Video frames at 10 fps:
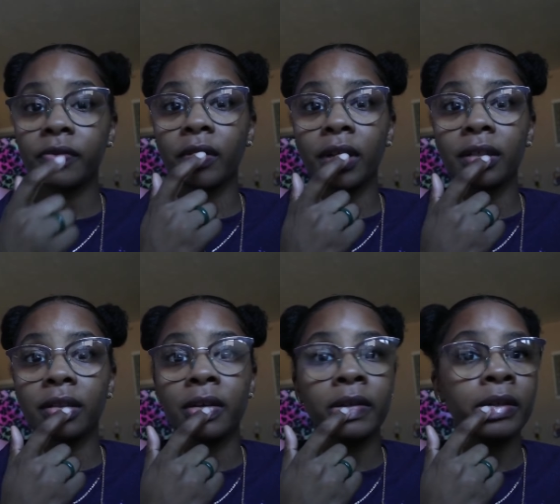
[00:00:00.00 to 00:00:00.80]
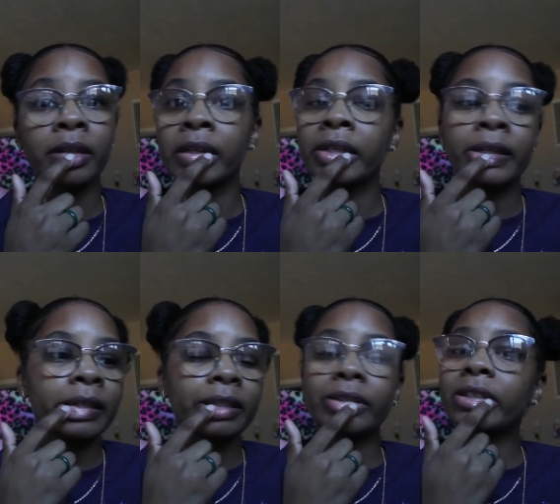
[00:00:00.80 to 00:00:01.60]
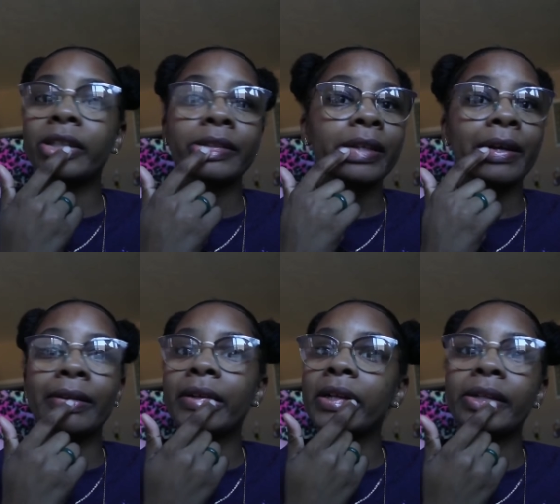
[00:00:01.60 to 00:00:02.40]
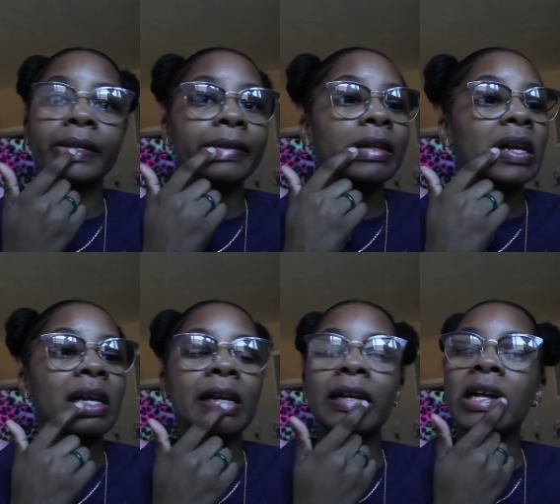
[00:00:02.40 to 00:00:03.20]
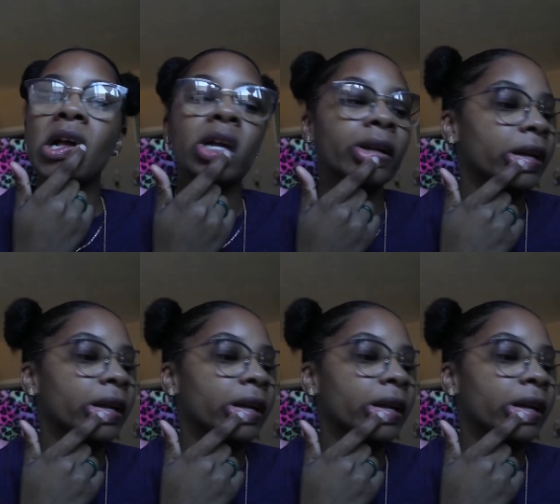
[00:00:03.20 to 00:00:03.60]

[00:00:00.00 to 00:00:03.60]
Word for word: four days ago. Three days ago. Huh?